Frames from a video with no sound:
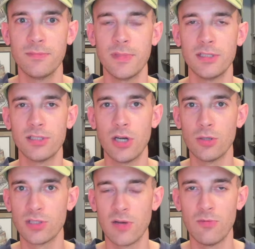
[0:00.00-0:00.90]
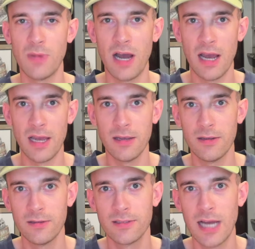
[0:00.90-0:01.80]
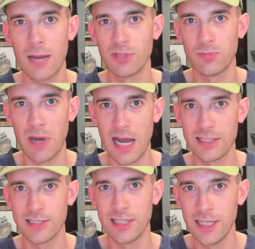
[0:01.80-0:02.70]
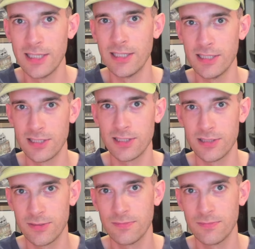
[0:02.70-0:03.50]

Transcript: And so some of my top spots in this